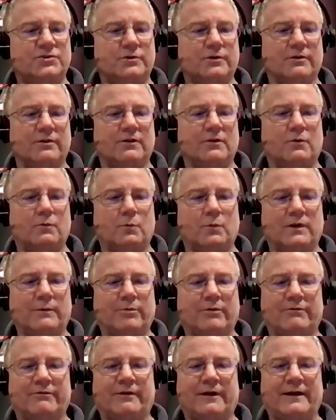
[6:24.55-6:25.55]
make sure that
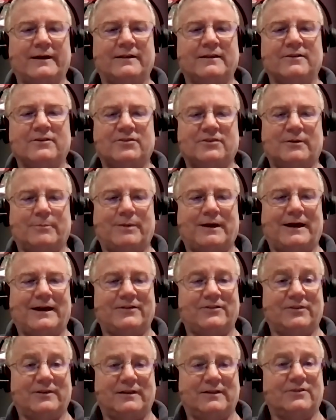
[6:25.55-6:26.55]
we provide this
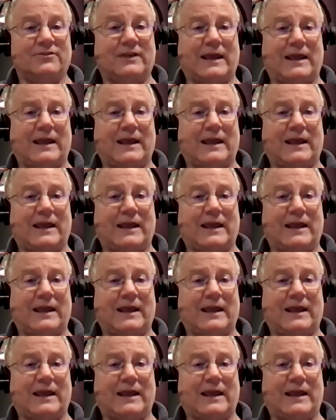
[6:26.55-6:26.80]
capacity,